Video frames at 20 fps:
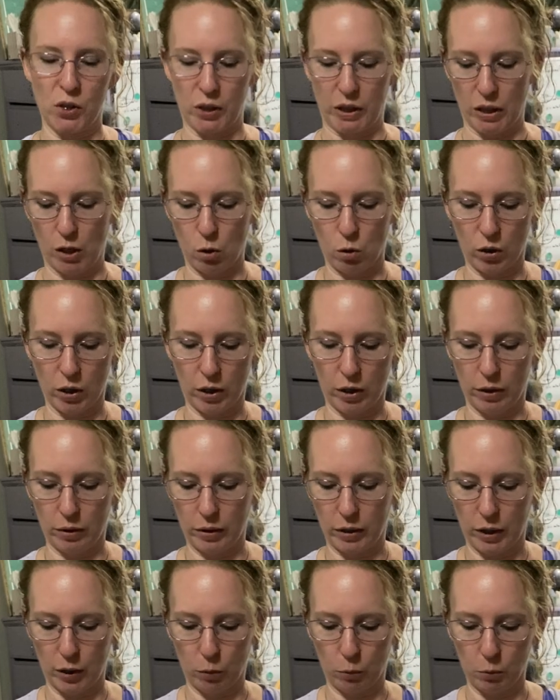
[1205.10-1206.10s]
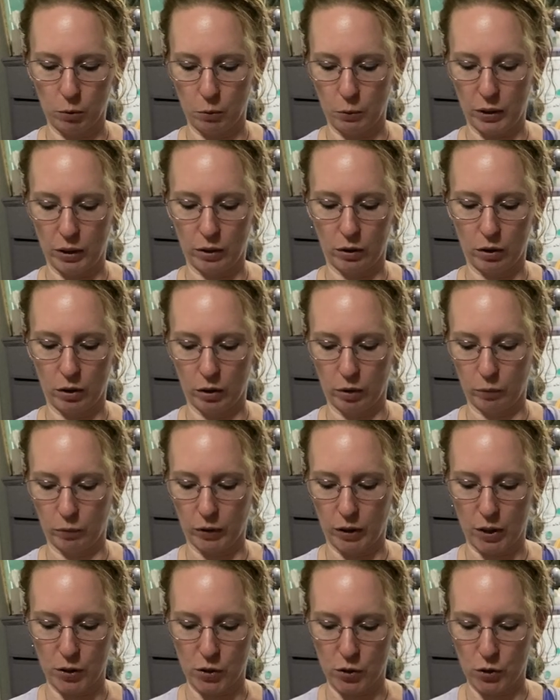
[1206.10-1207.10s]
of yoga that I threw in on a
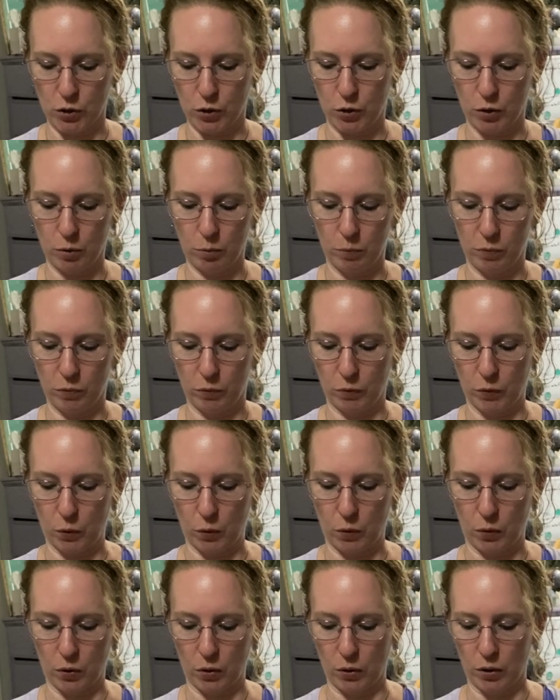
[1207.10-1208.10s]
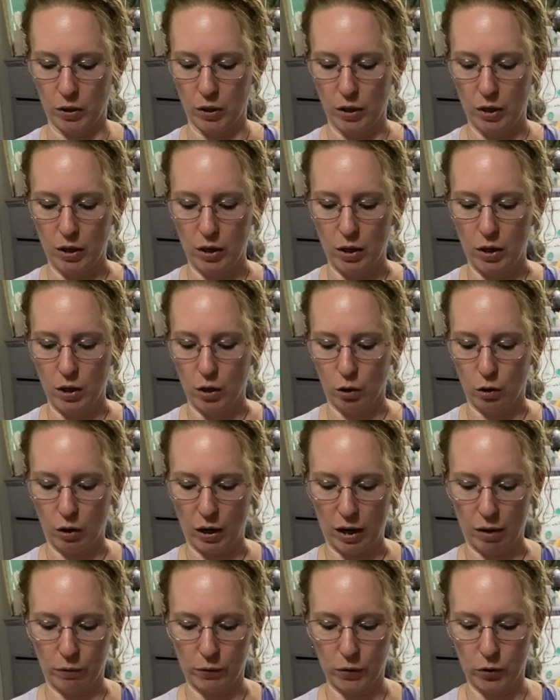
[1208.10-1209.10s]
floss tube for
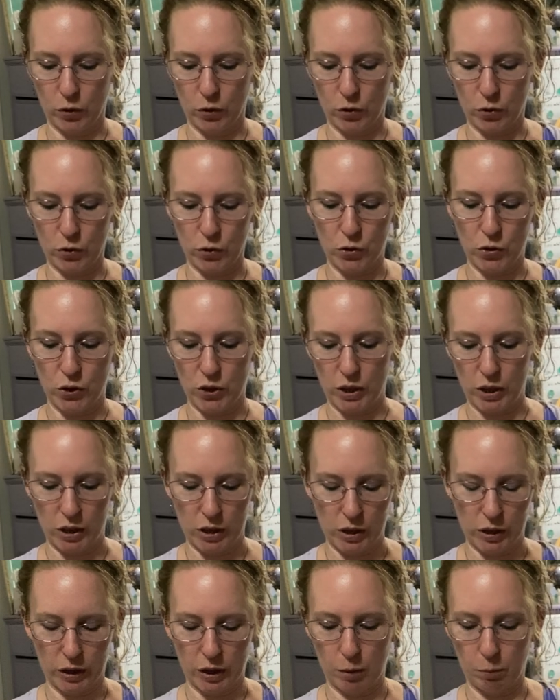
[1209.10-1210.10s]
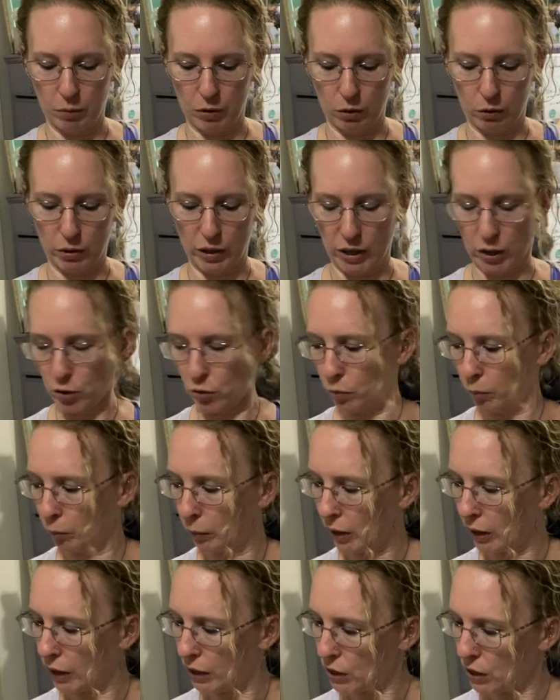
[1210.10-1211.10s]
crafters to keep their necks from
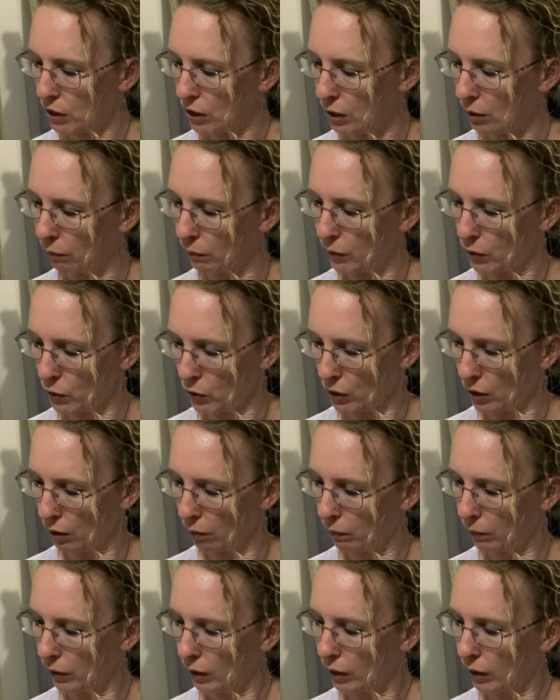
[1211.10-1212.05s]
getting stiff and stuff.